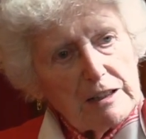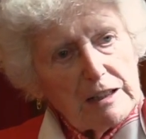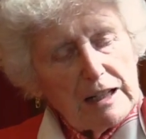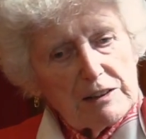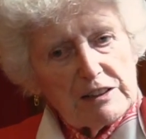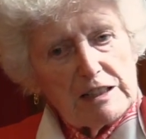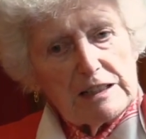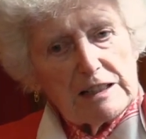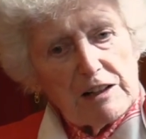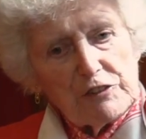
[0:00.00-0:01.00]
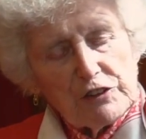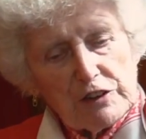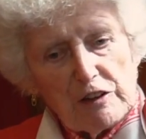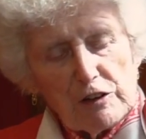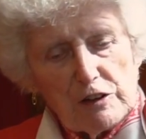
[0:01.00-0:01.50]
And he left the
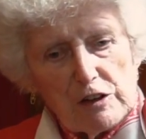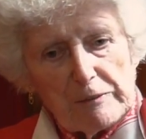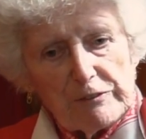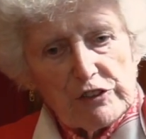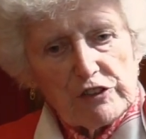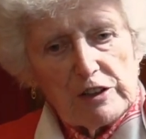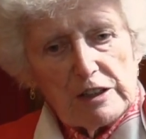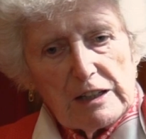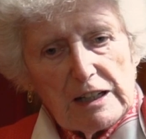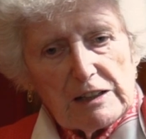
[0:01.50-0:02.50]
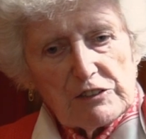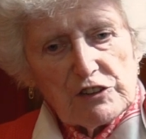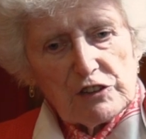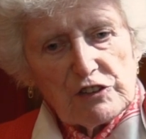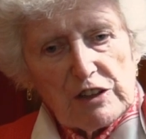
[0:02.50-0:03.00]
Commons, and
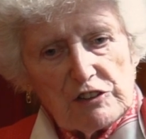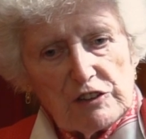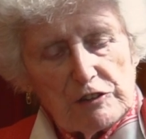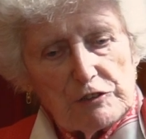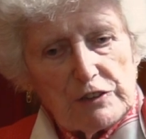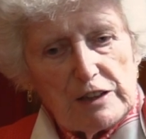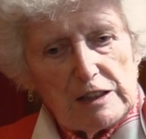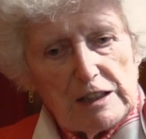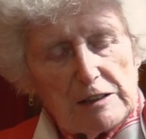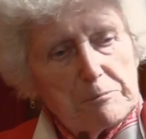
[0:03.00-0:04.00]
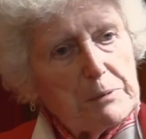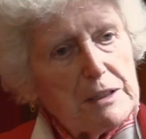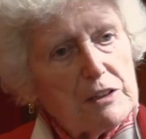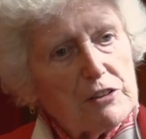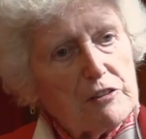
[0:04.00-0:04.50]
successive uh,
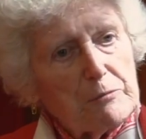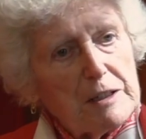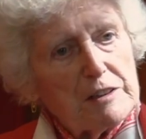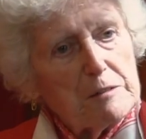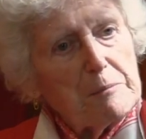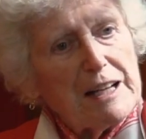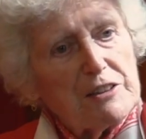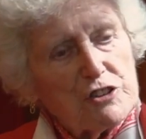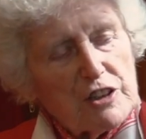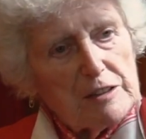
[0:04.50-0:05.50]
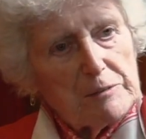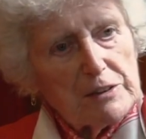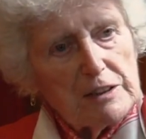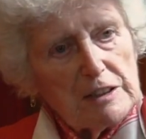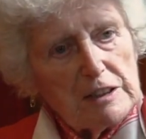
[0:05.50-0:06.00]
MPs have been the main
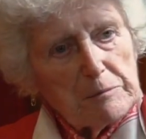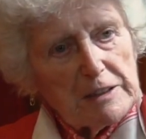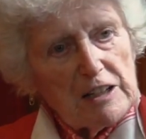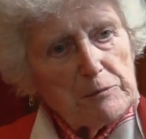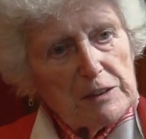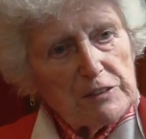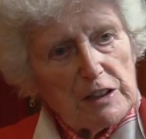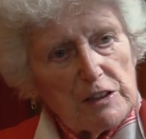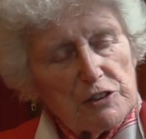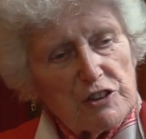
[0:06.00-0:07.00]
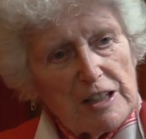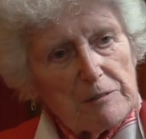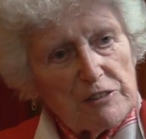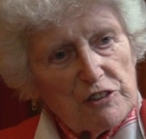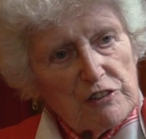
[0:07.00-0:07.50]
chairman, but I've been the co
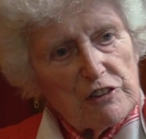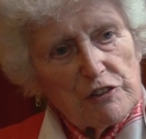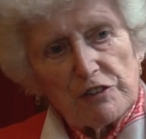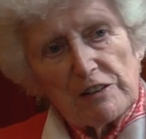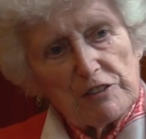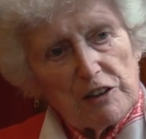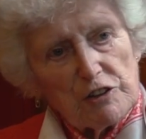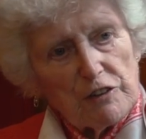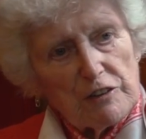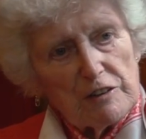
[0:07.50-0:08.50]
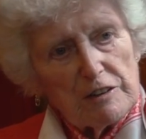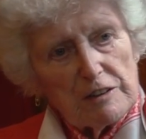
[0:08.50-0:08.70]
chairman since its foundation.